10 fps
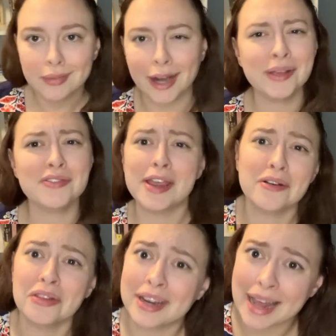I don't even care
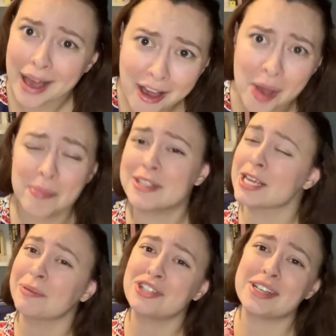to look it up. That's
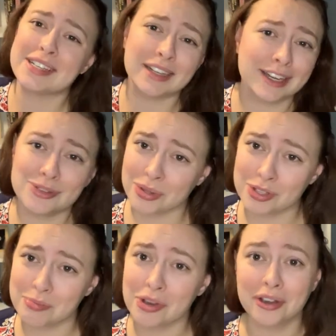how much I did not enjoy
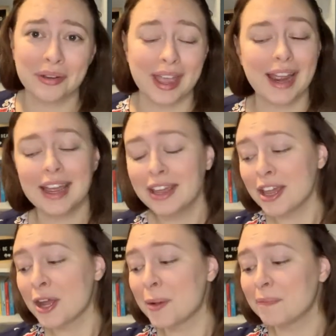this book. Okay.
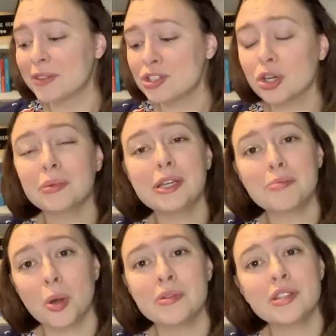So many
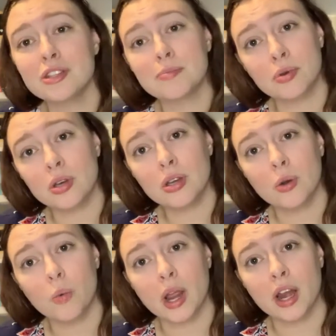moments in this
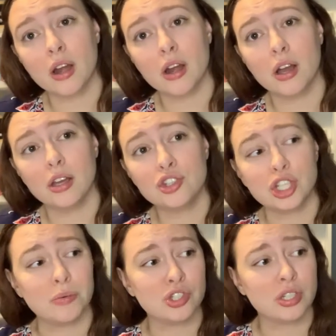book where
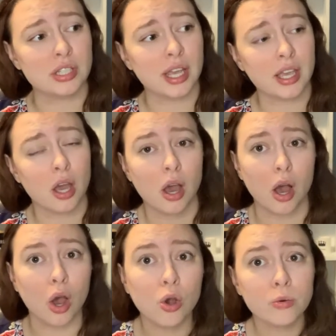she was just like,
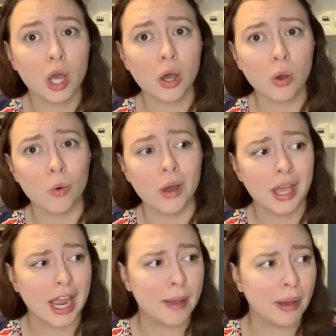oh no,
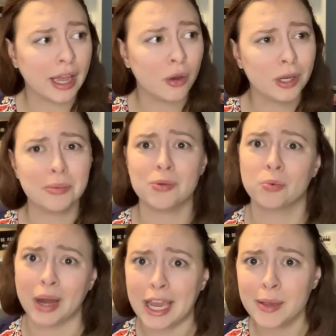am I going to be
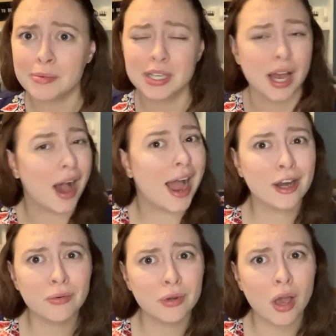raped? I
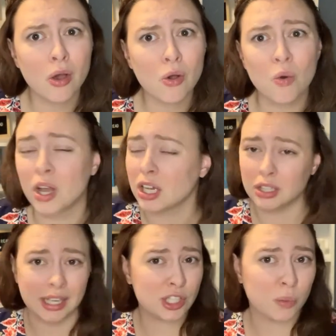don't know.
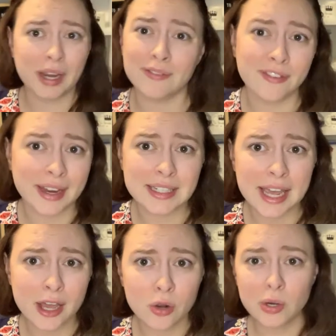Let's wait and find
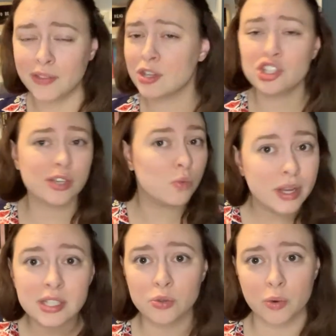out. And then she
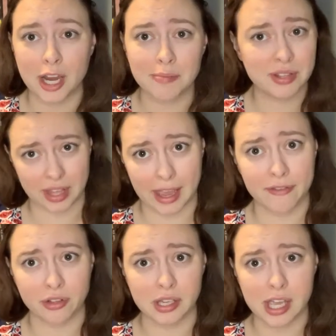wasn't raped,
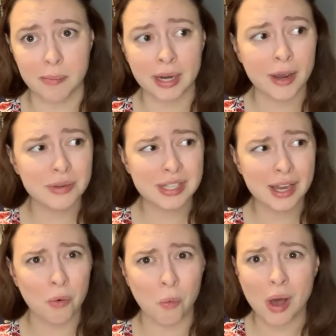thankfully. But I was
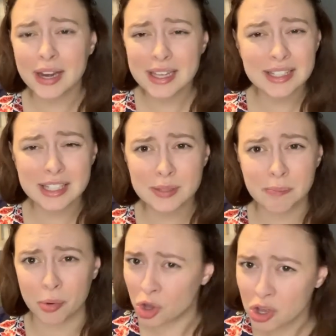like, what is this
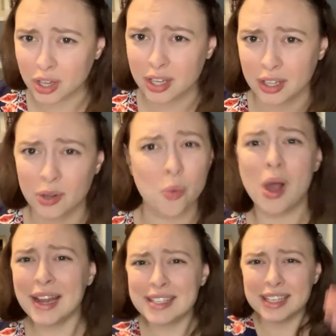book?
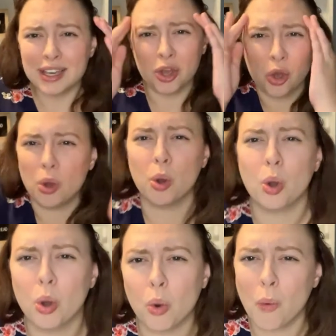What?
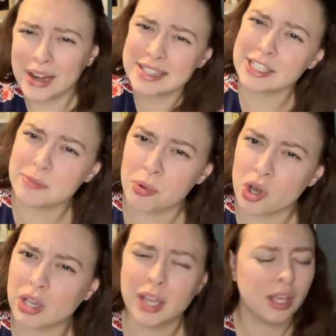What is this
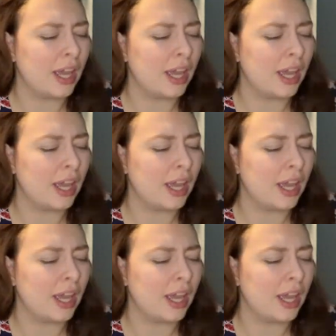book?